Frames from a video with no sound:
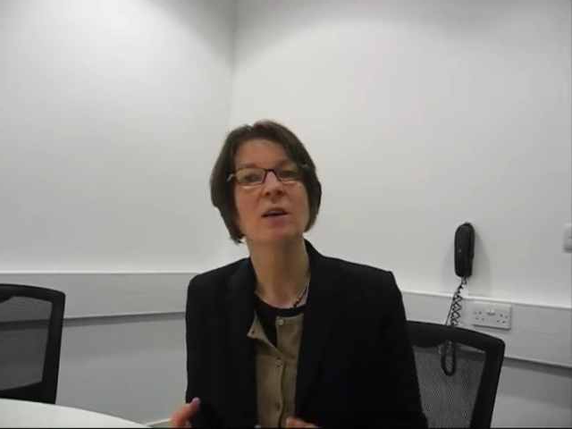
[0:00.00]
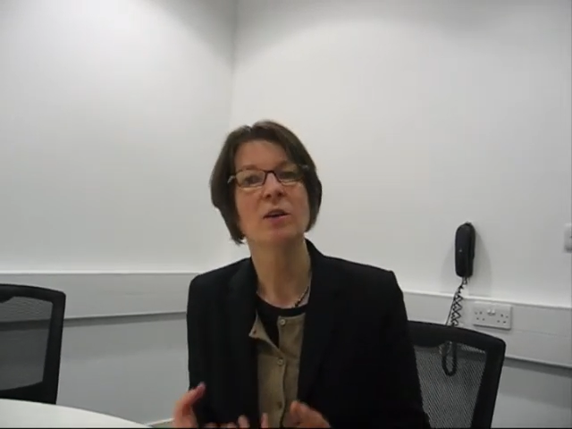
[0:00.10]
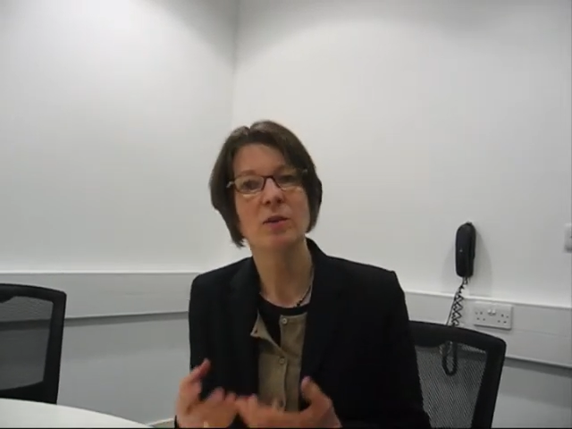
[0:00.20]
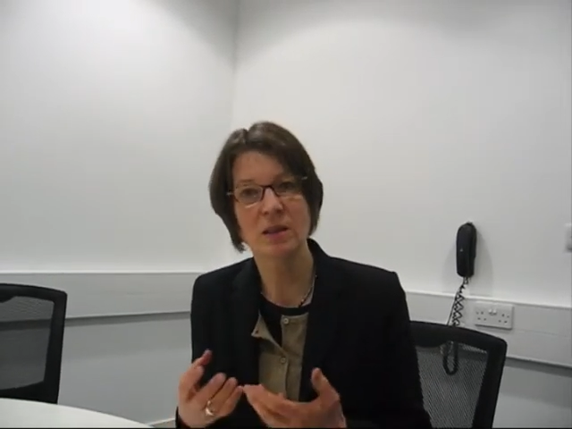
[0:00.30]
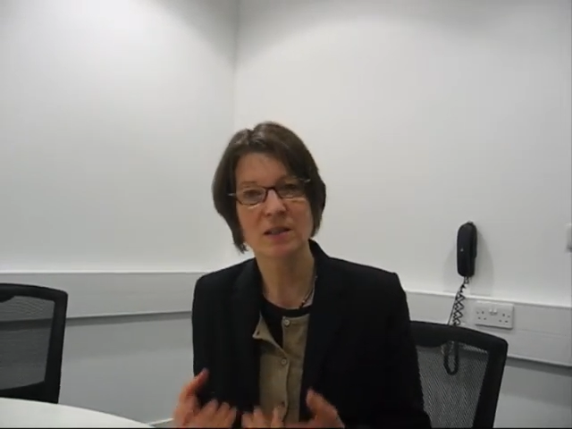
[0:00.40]

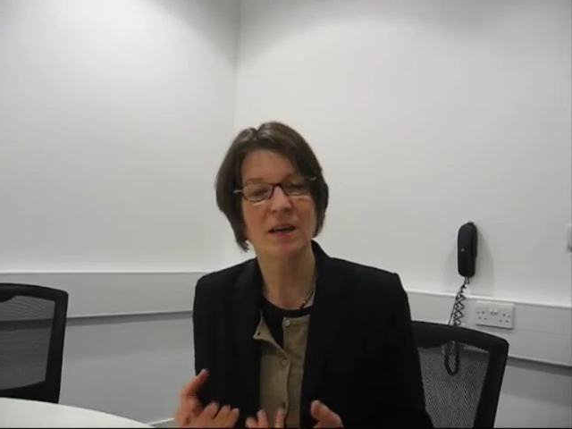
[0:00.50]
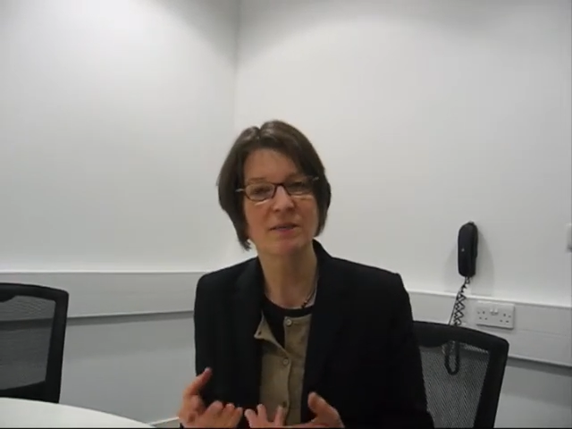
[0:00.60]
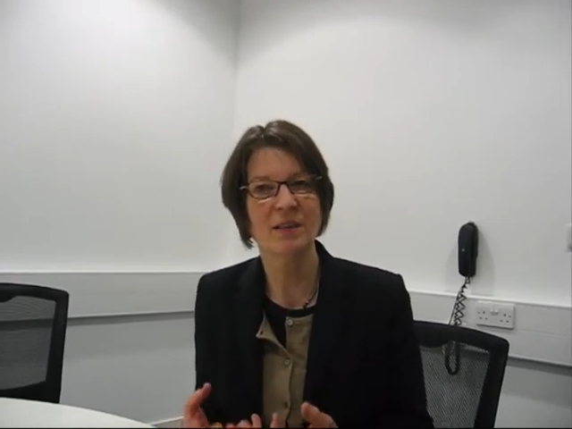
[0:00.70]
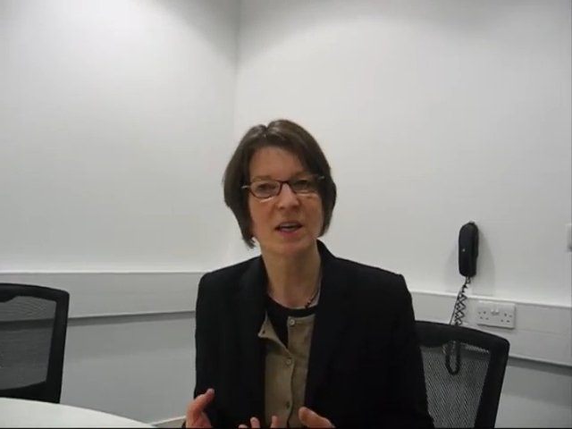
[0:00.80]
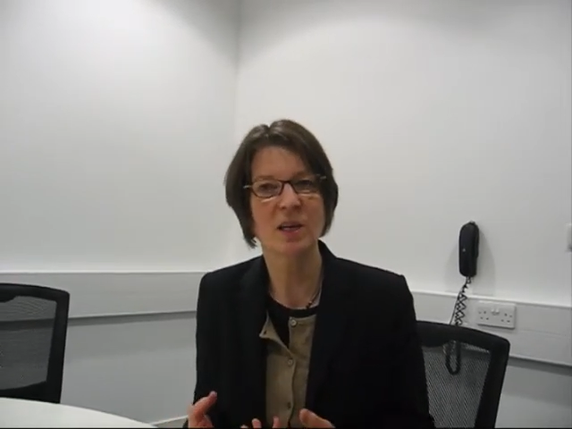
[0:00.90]
you need to have
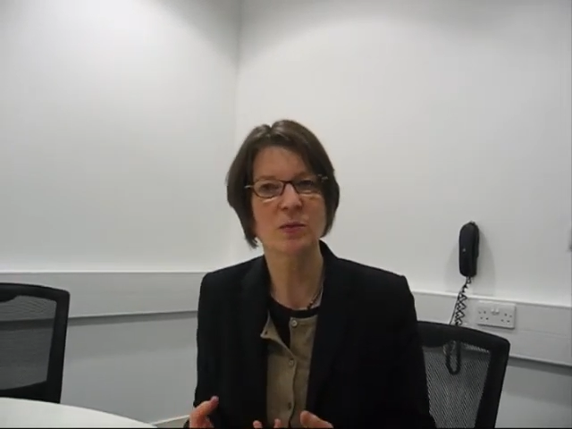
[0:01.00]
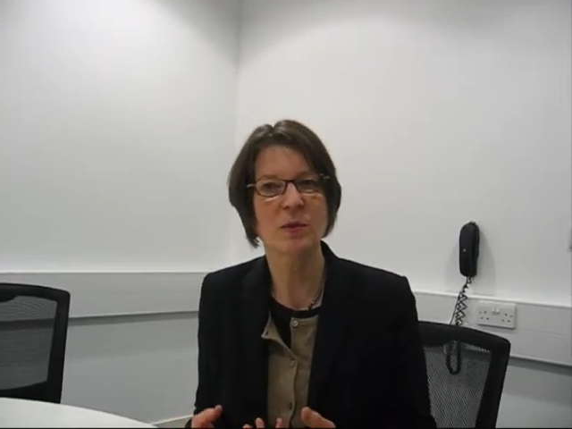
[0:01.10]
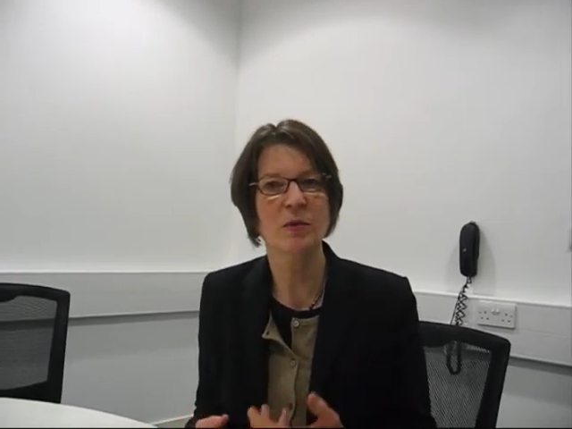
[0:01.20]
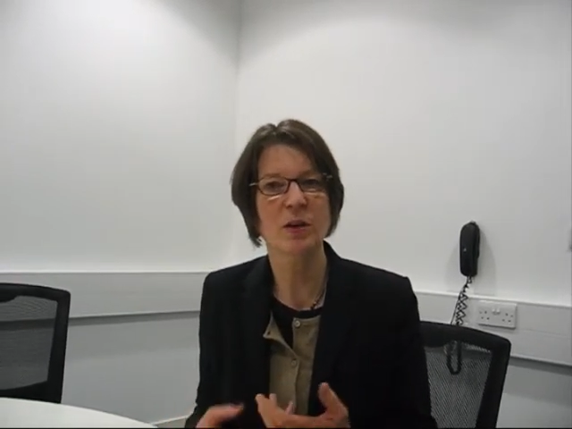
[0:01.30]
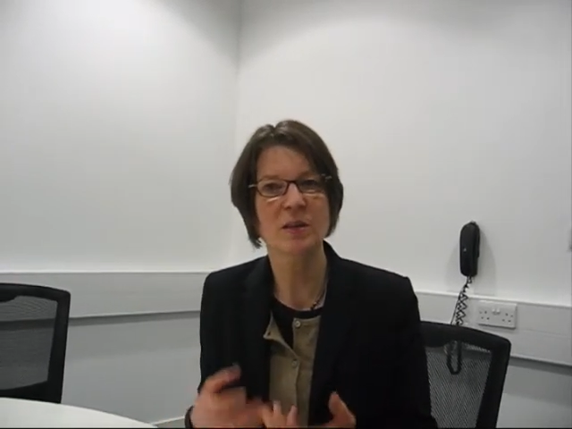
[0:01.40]
videos
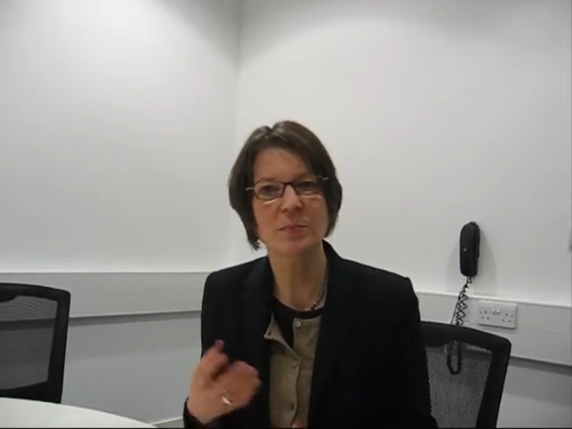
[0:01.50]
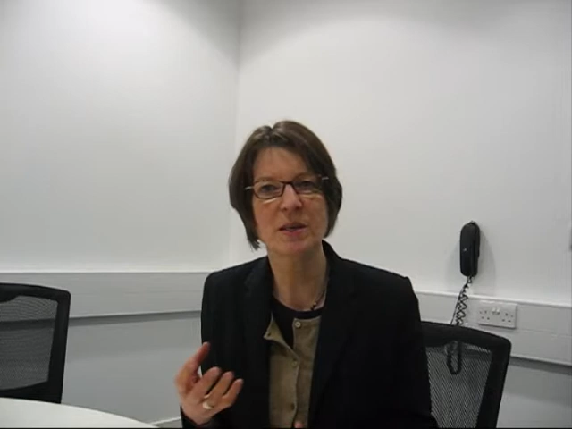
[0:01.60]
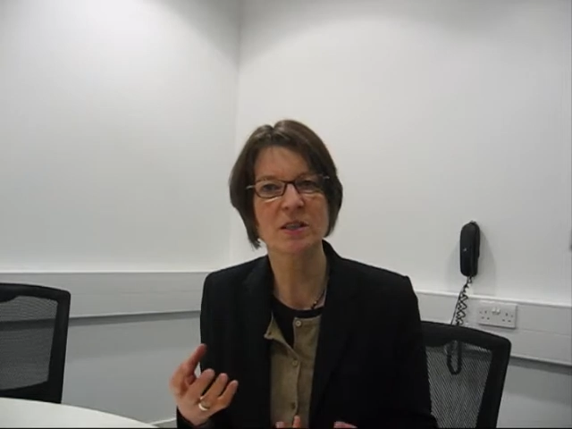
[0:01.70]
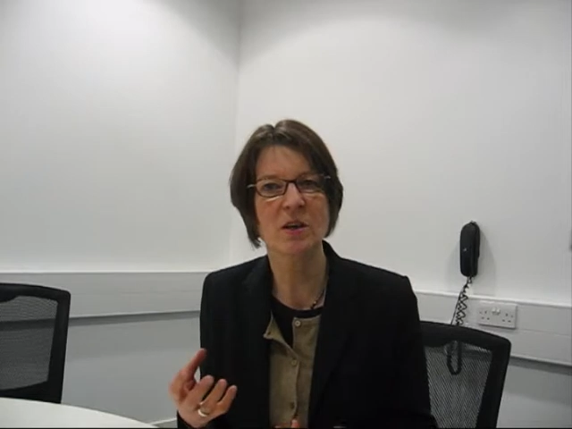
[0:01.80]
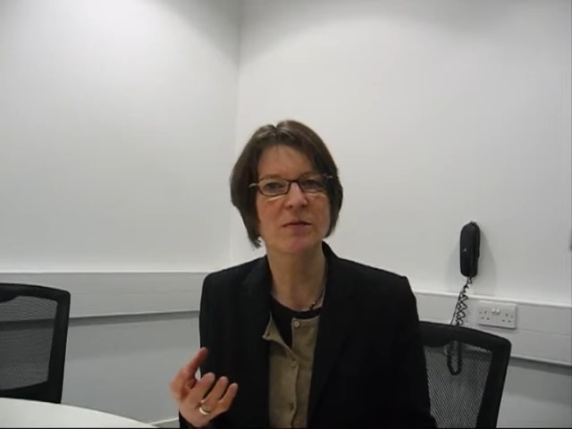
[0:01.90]
when you're going to
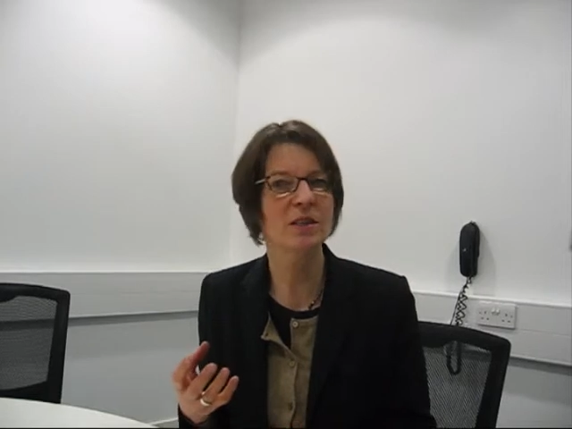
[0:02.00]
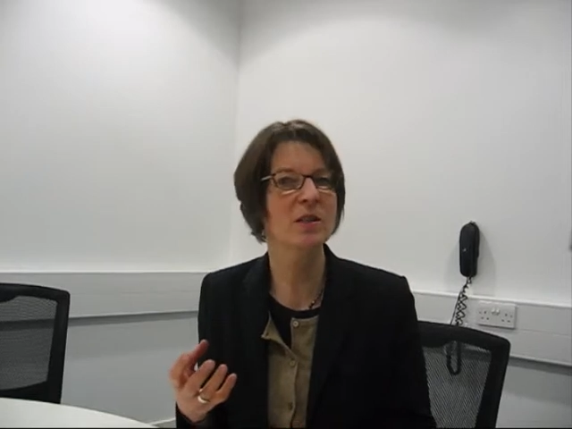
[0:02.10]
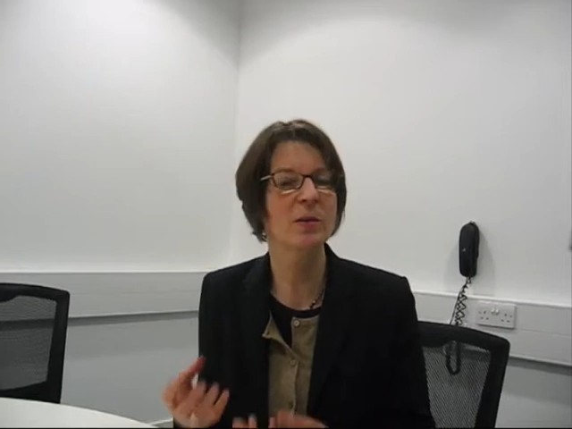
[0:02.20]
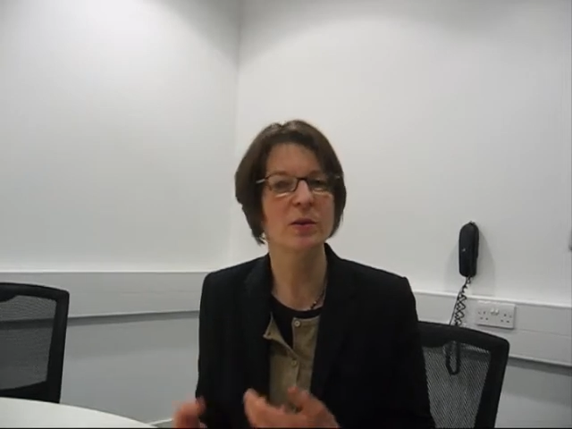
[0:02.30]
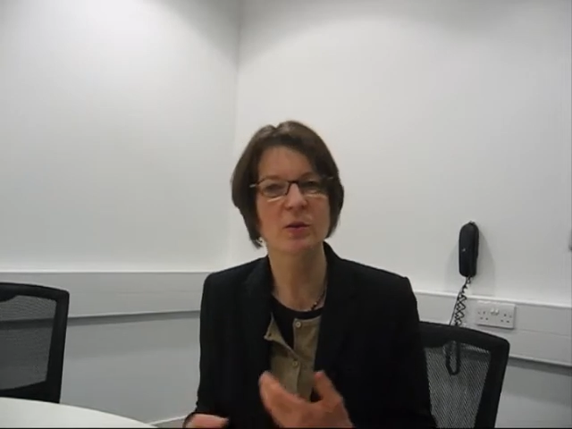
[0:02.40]
press
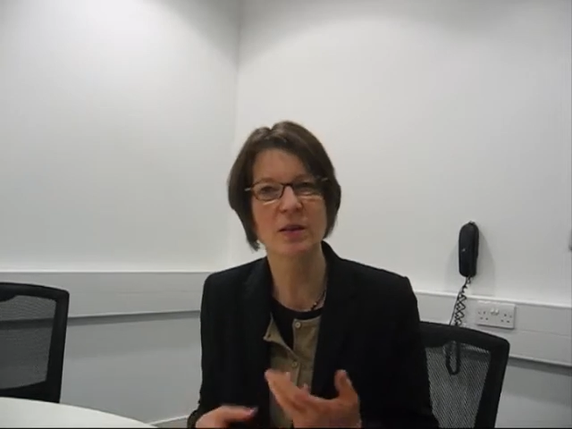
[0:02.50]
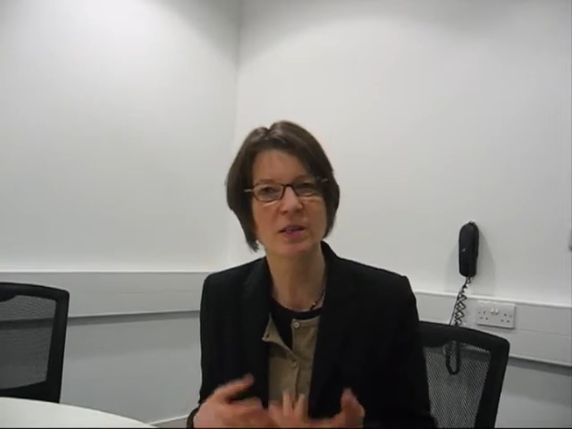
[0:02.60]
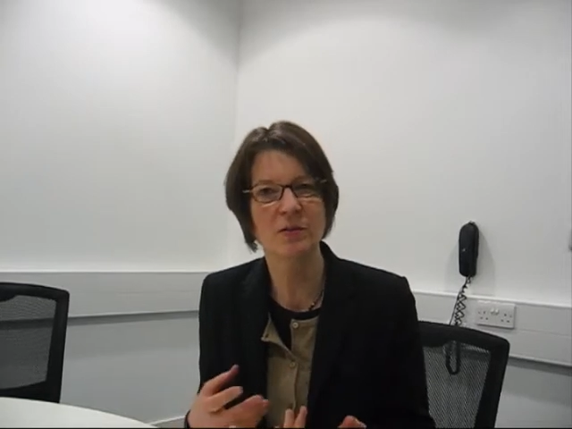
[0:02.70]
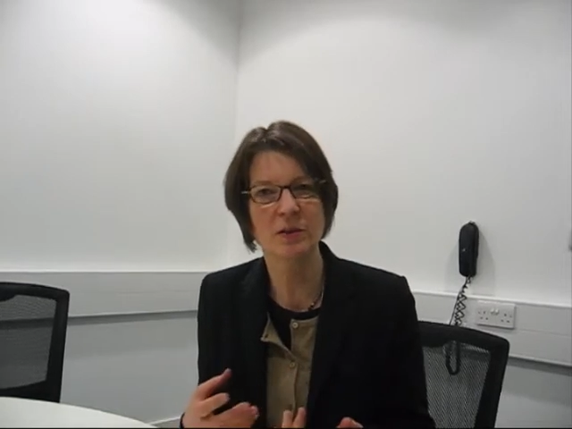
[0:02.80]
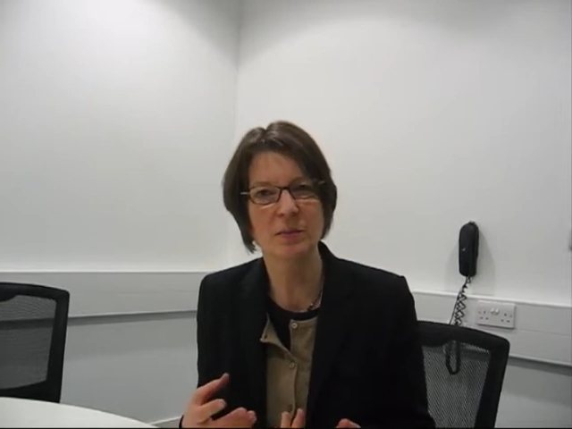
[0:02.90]
conferences, when you're
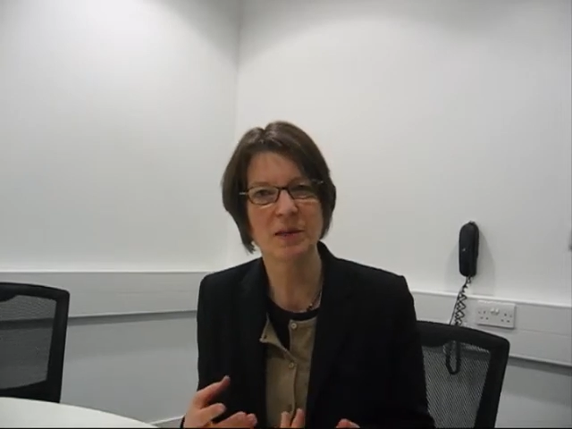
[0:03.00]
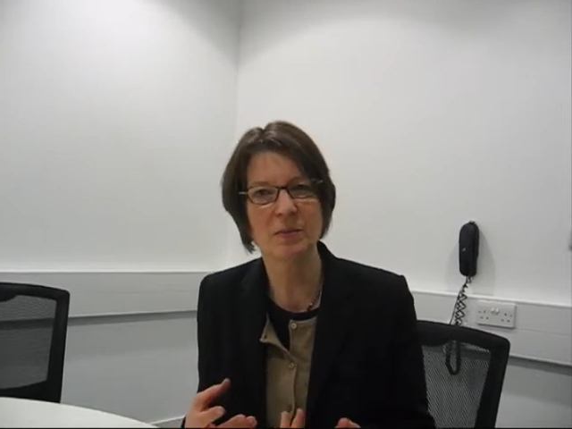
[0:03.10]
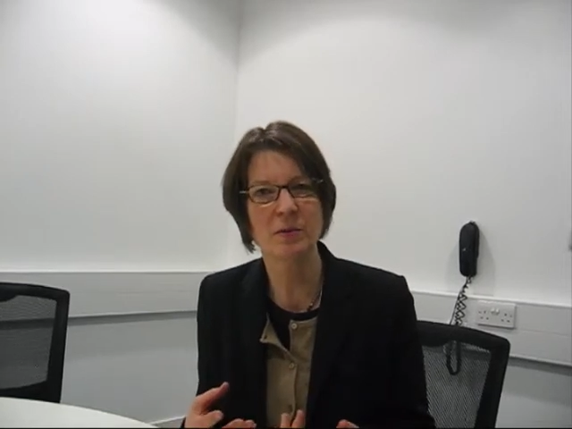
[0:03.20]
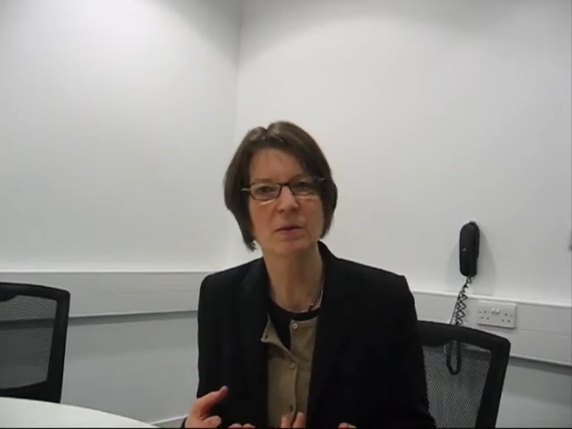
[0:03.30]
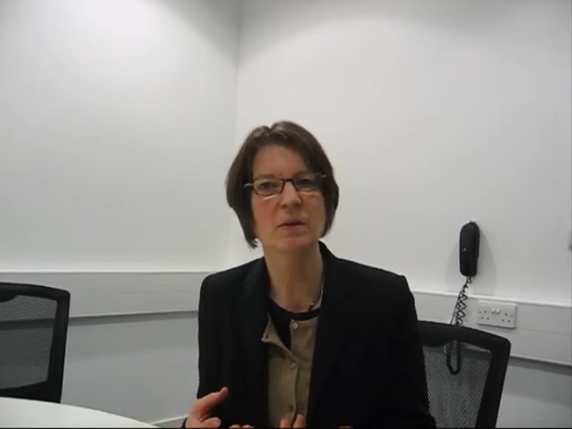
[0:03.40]
interviewing
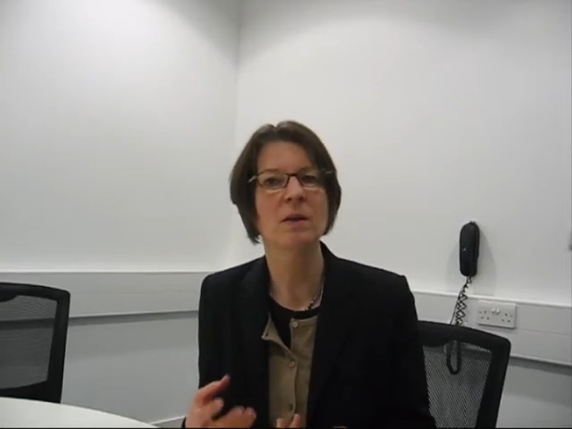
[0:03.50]
people,